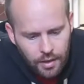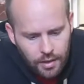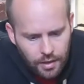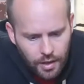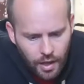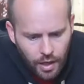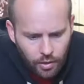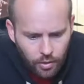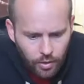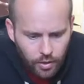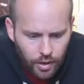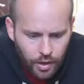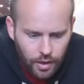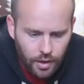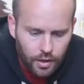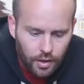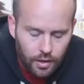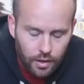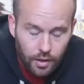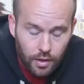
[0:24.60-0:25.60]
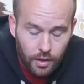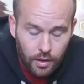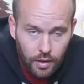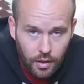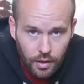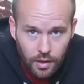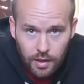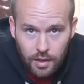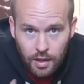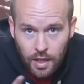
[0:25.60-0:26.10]
Now
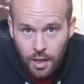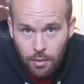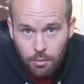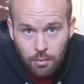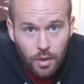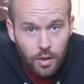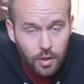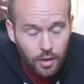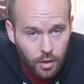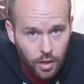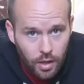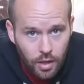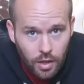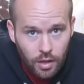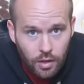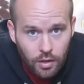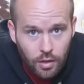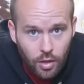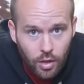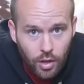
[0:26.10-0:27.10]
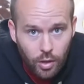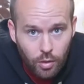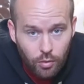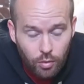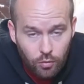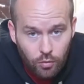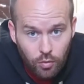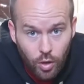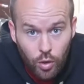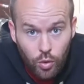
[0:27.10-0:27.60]
Kim, the guy
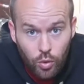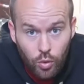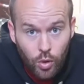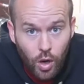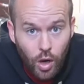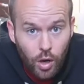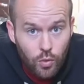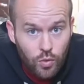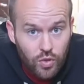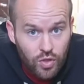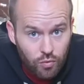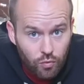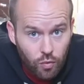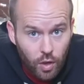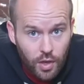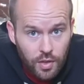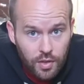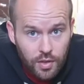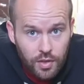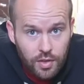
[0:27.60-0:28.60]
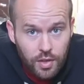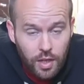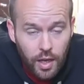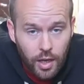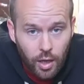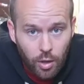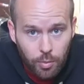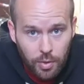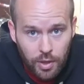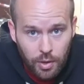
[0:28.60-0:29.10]
who owns and runs
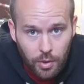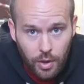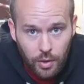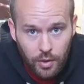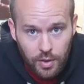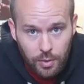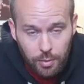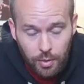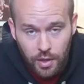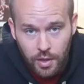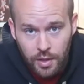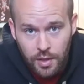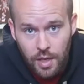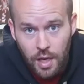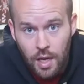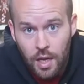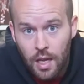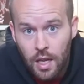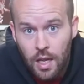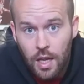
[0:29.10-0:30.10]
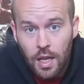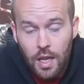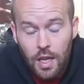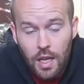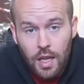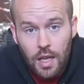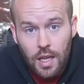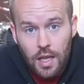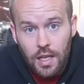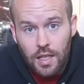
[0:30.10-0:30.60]
a.i.p welding supplies,
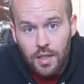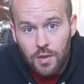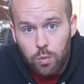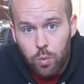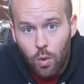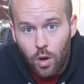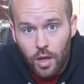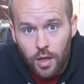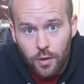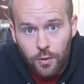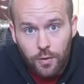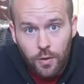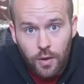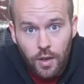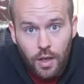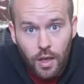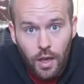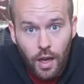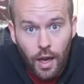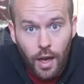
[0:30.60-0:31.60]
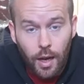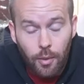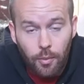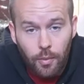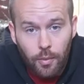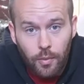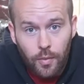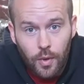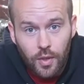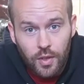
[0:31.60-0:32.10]
his wife,
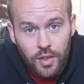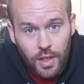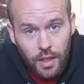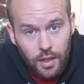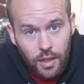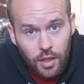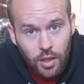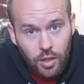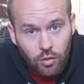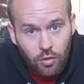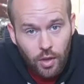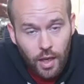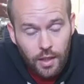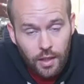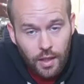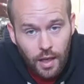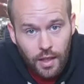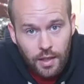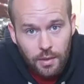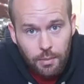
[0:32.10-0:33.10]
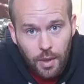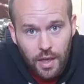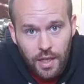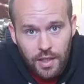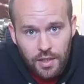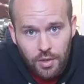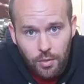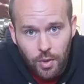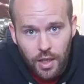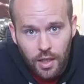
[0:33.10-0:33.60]
sadly her granddad
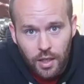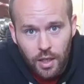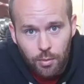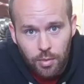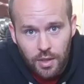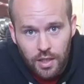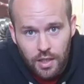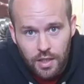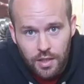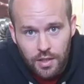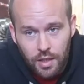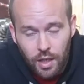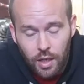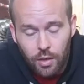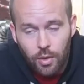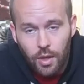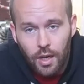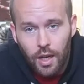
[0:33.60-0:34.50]
passed away a couple of years ago,